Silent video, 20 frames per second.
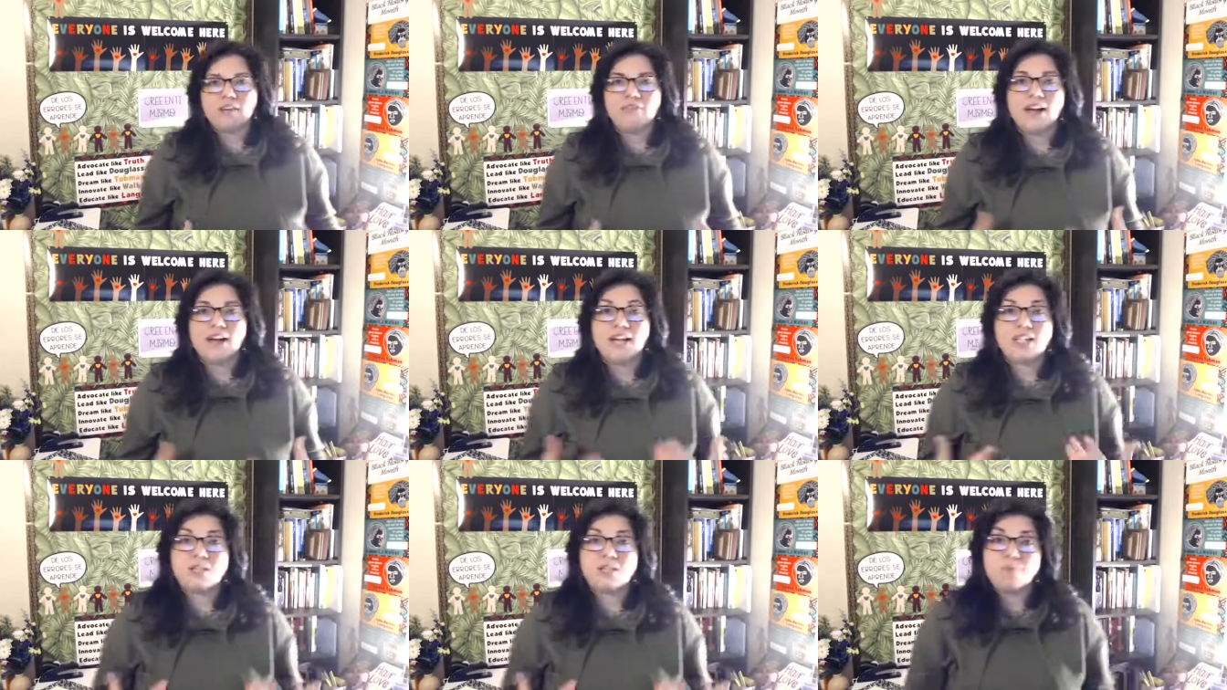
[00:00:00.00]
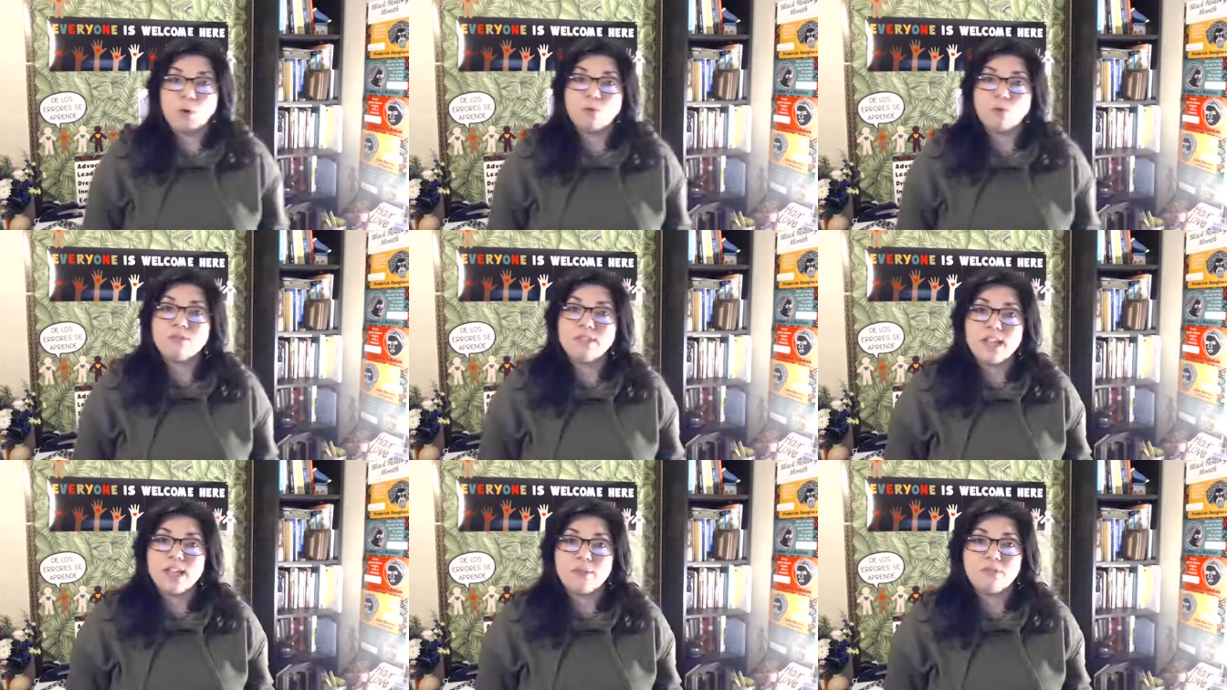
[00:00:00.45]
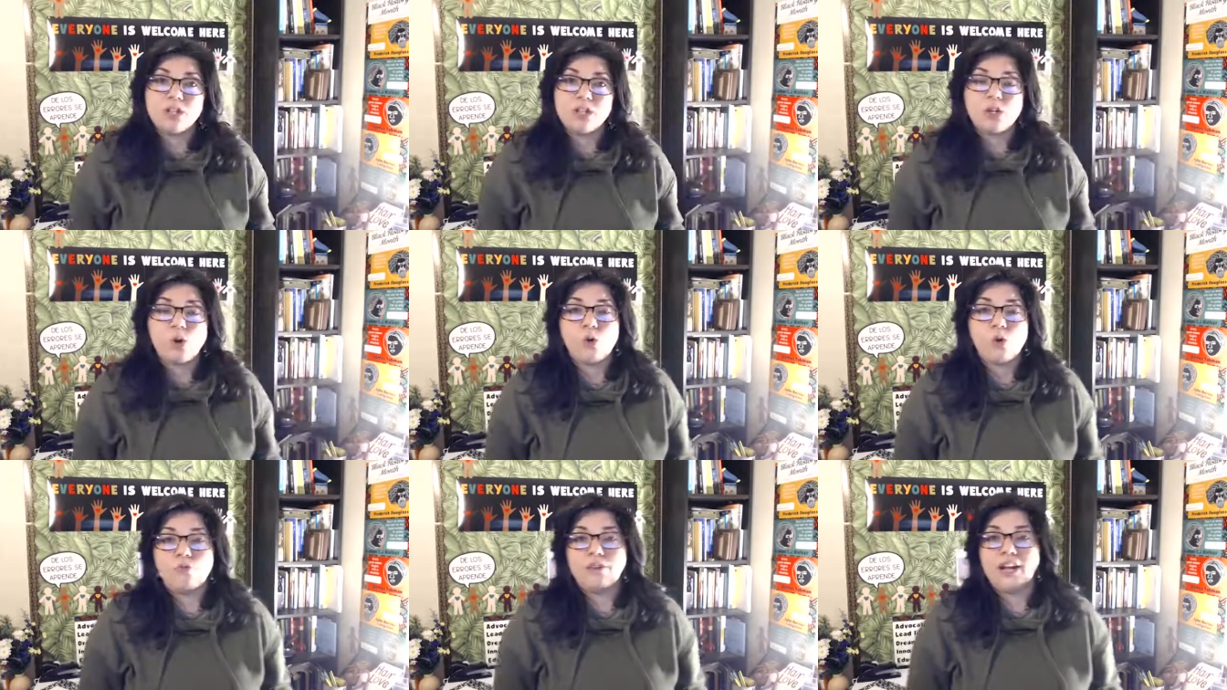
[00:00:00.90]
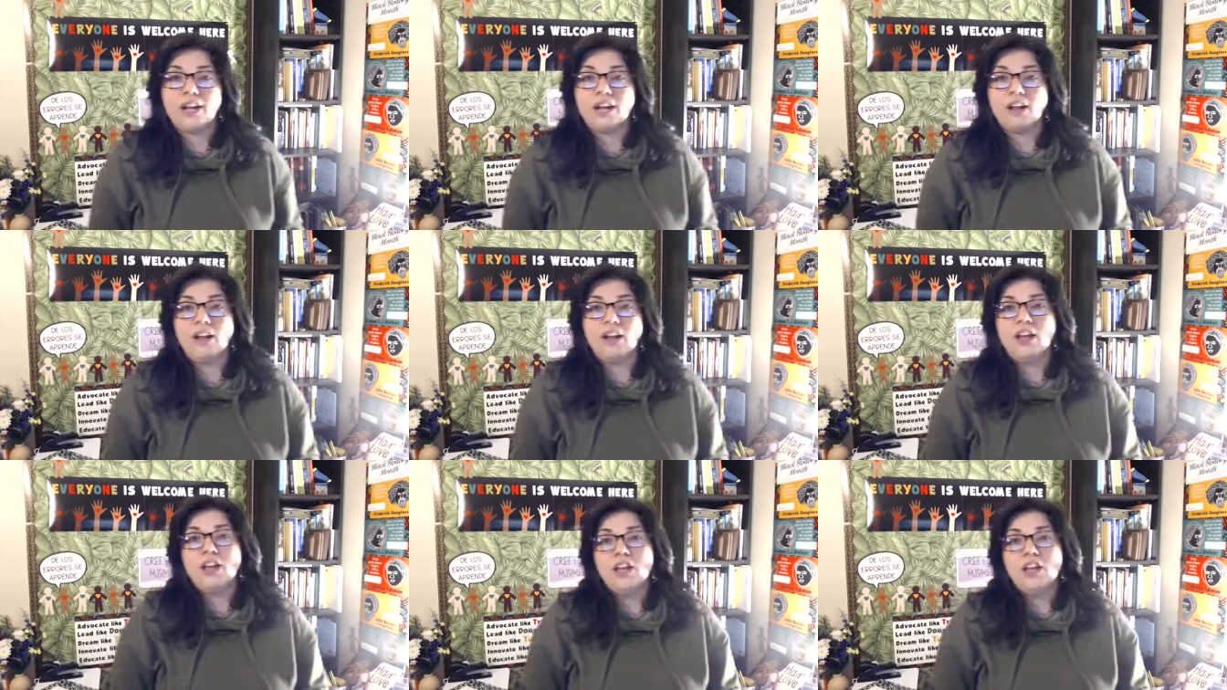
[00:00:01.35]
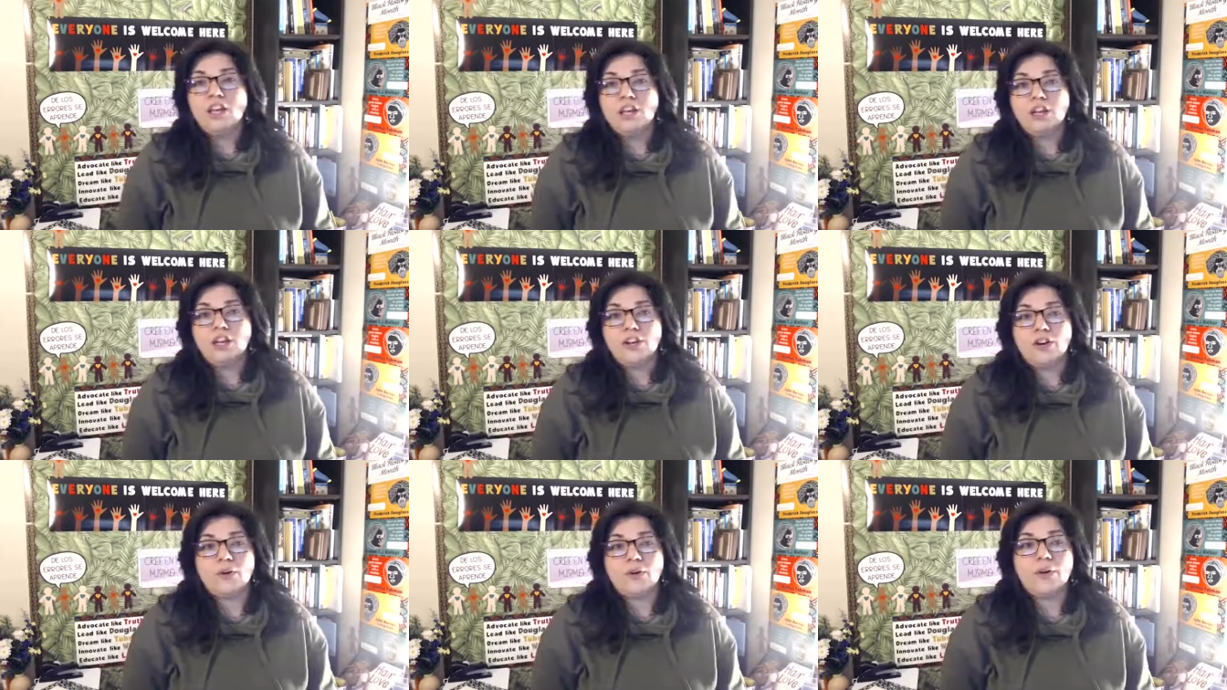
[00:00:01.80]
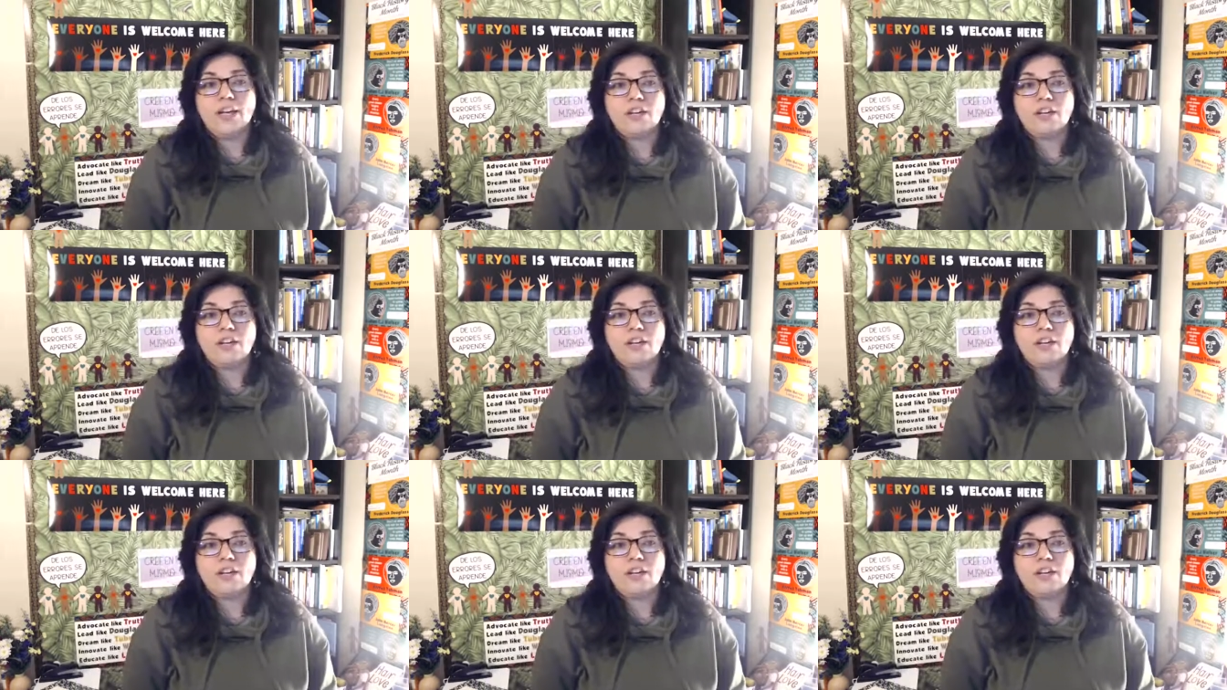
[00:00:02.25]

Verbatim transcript: that if I expose them to COVID, you know,